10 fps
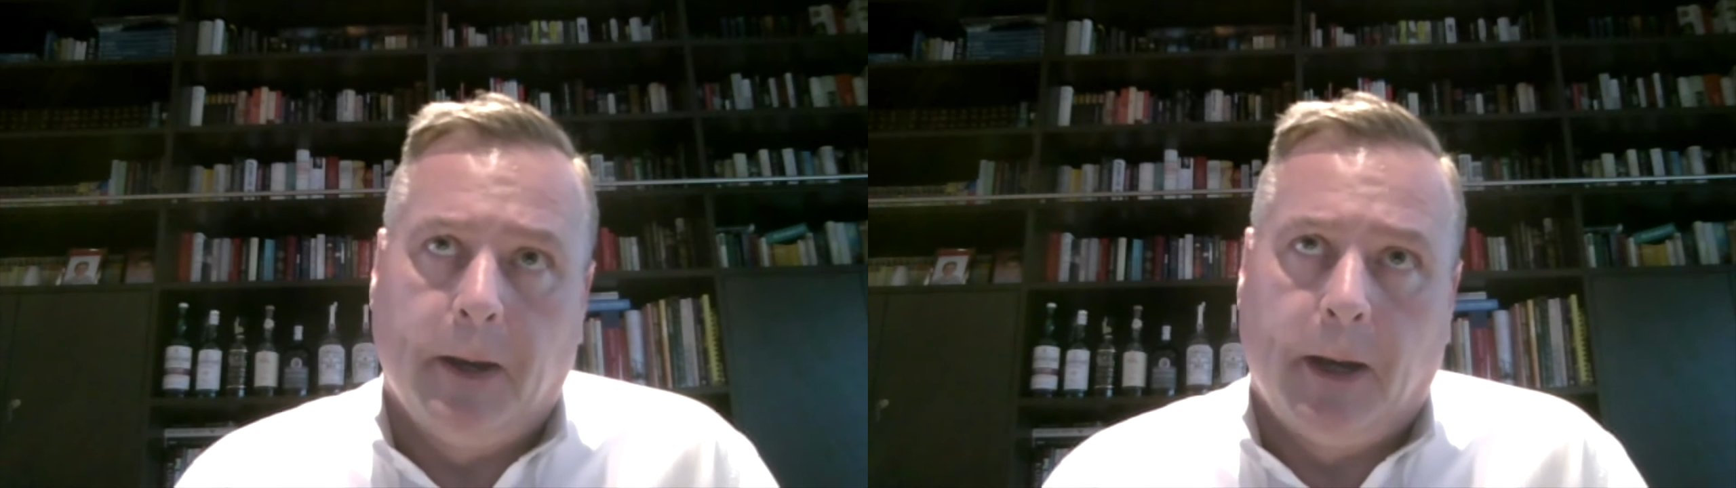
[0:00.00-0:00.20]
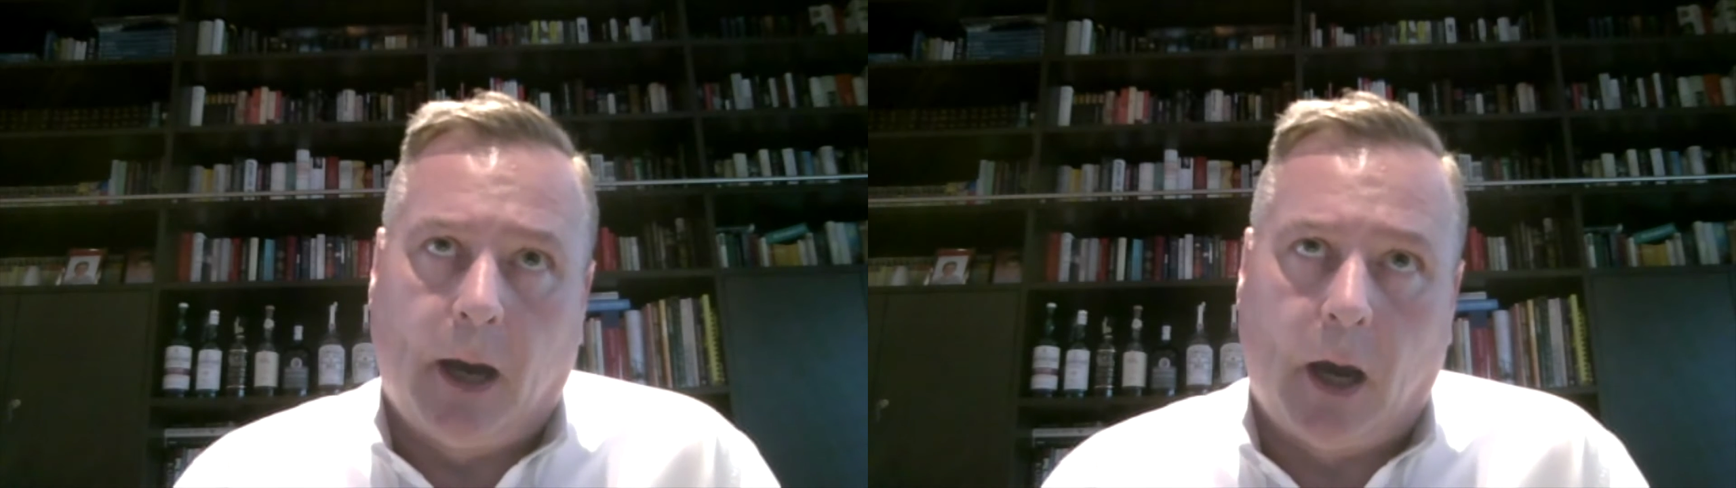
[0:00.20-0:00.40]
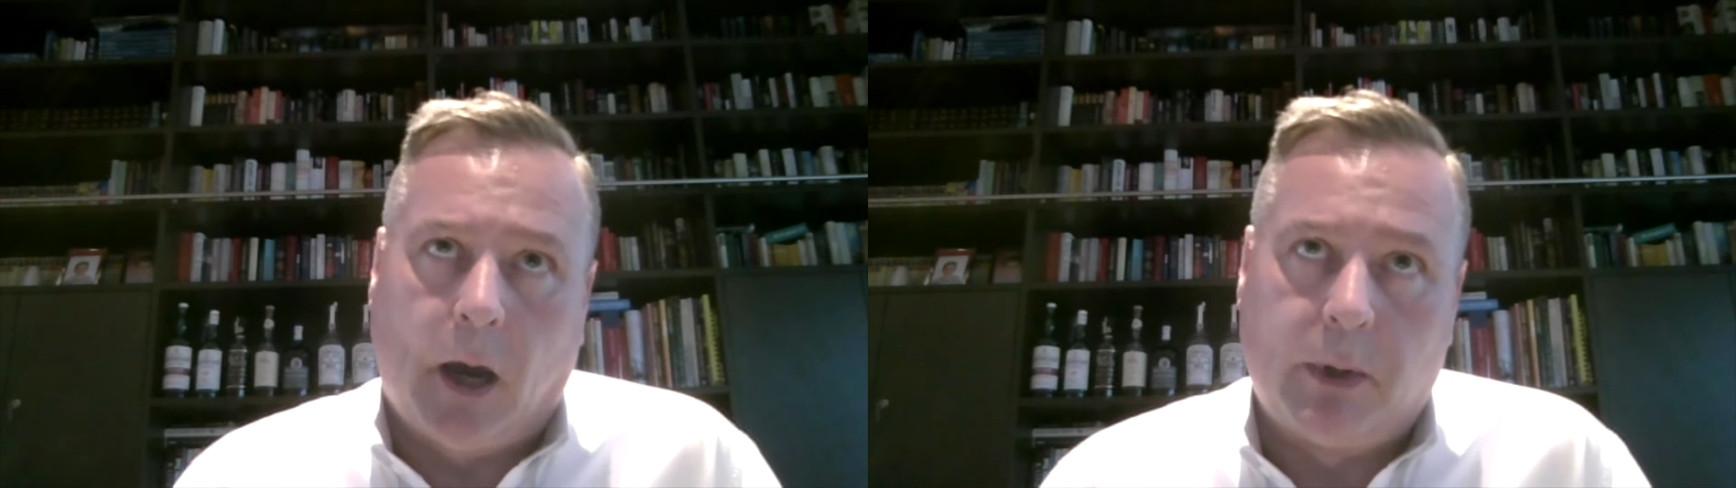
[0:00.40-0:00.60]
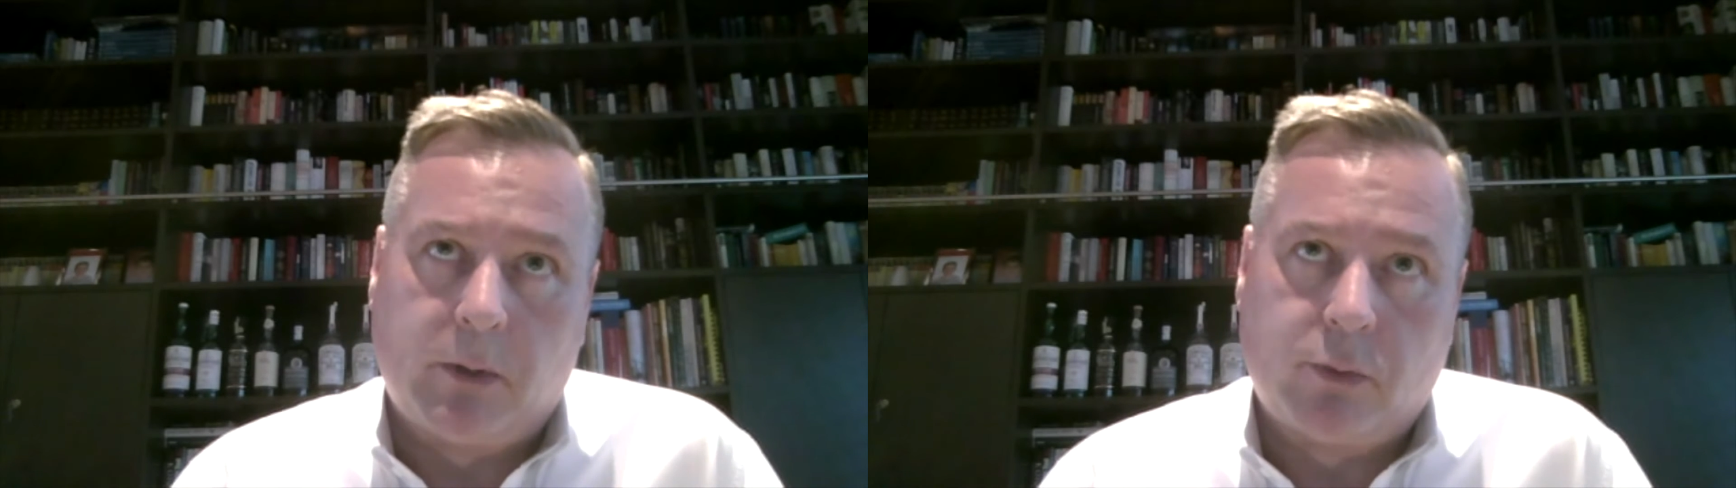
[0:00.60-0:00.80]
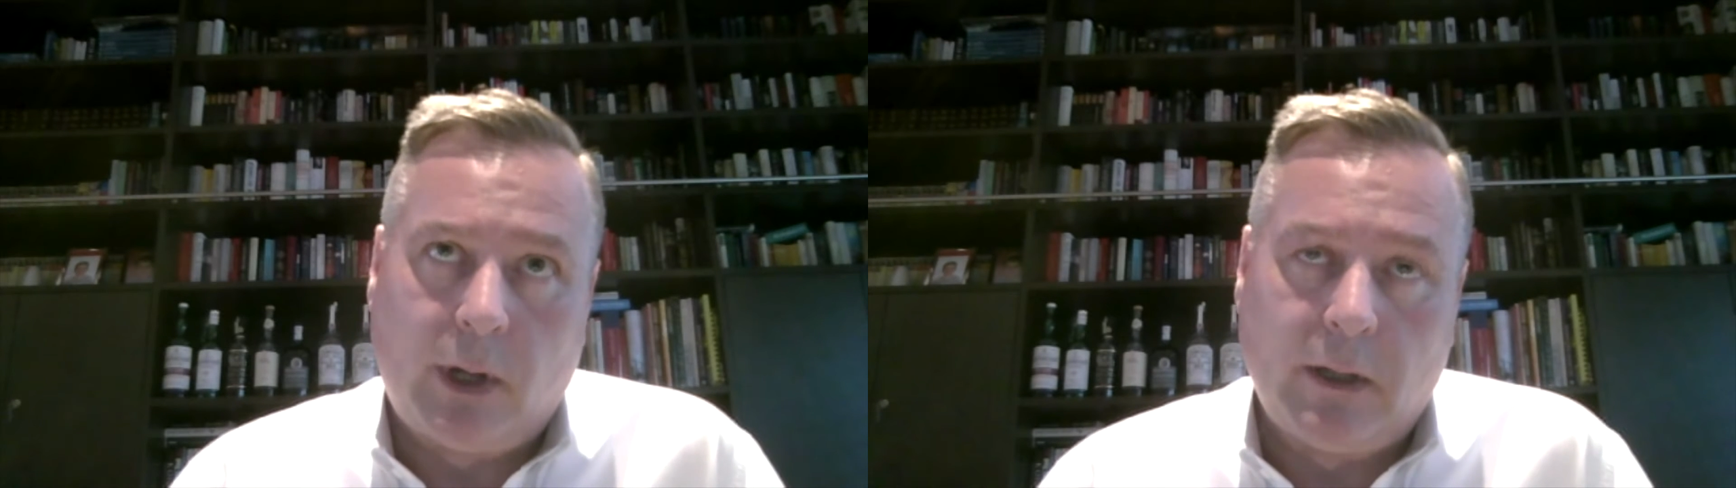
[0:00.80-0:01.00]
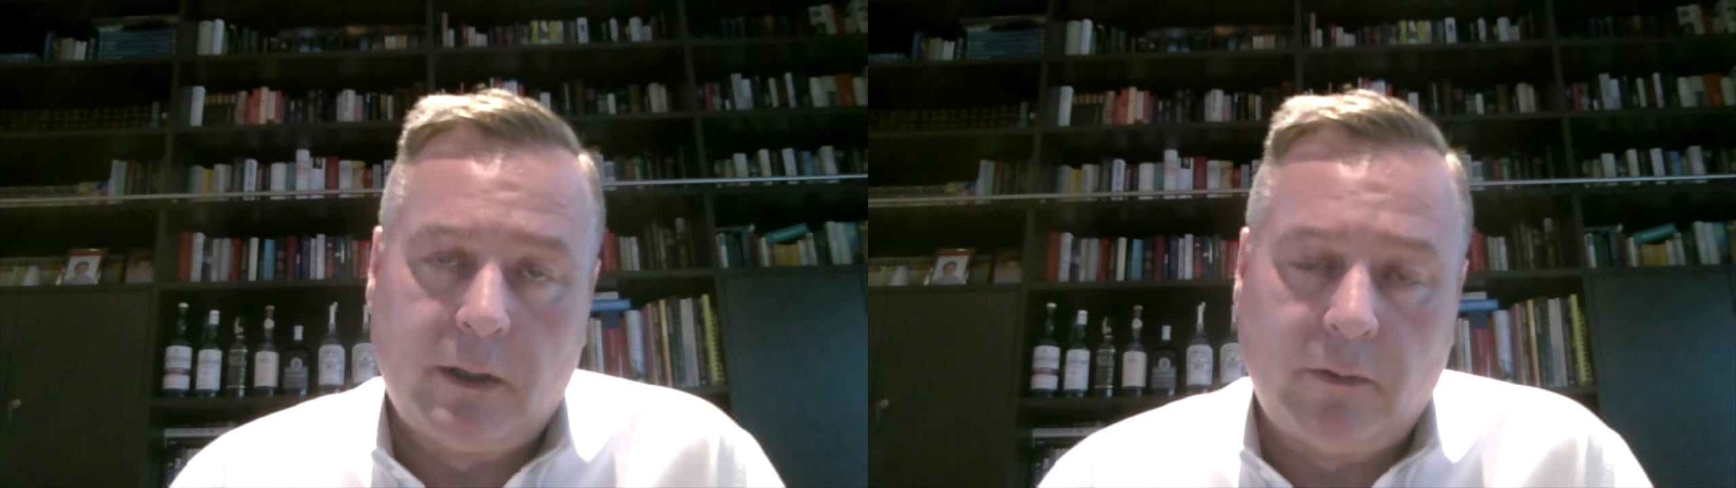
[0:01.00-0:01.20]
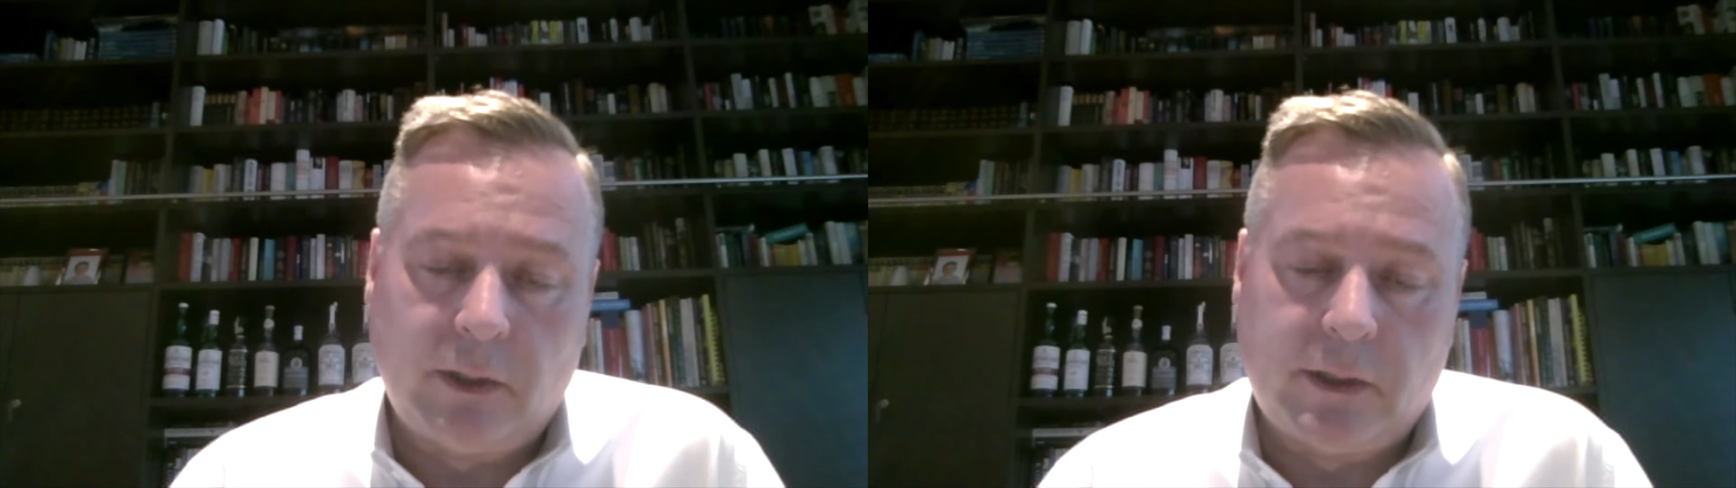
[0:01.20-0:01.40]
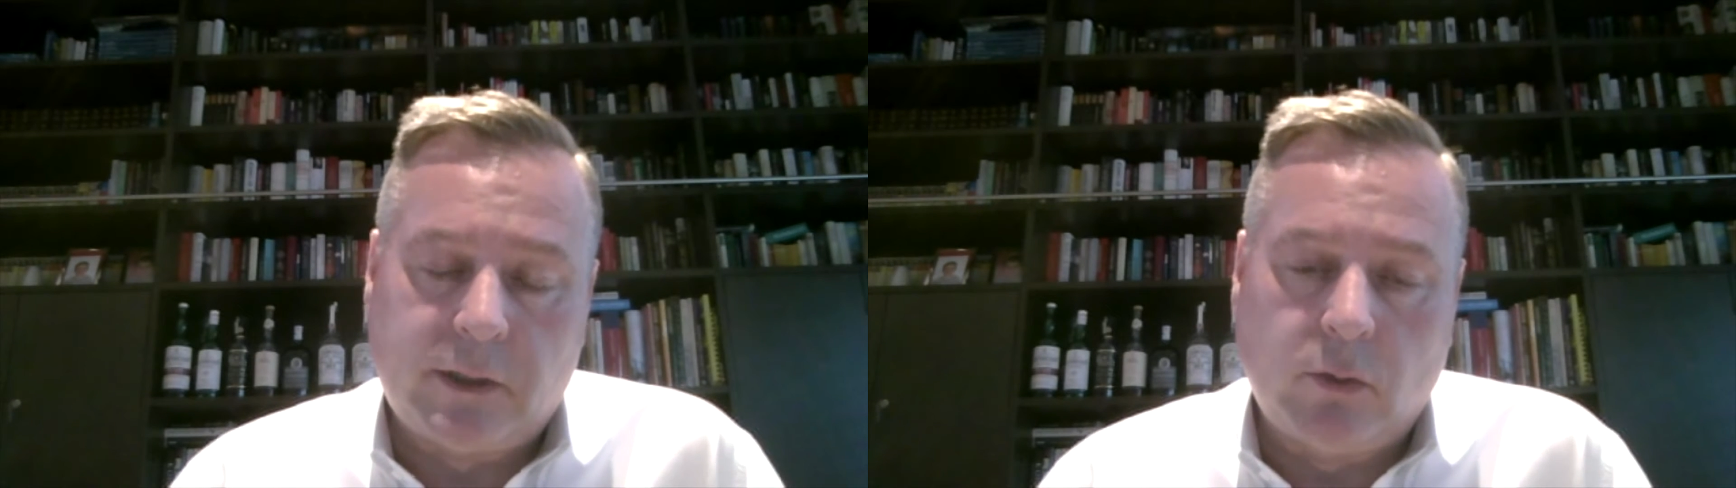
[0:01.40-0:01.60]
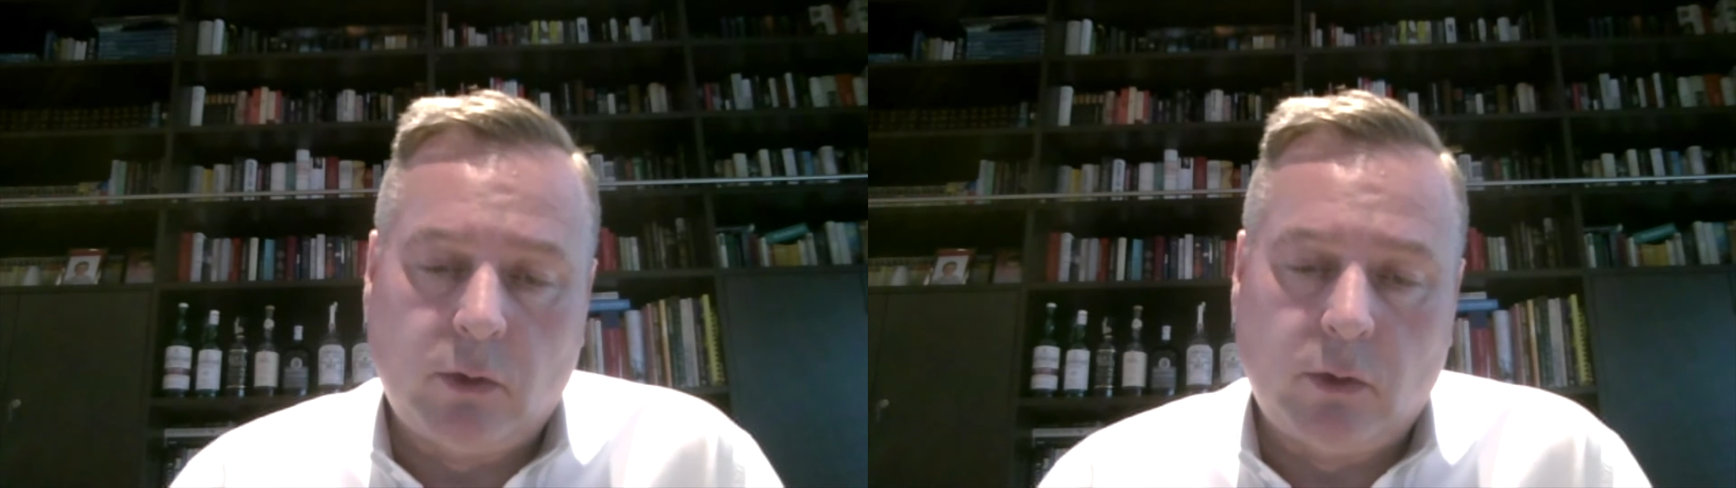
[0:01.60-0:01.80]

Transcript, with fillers: But relatively soon, it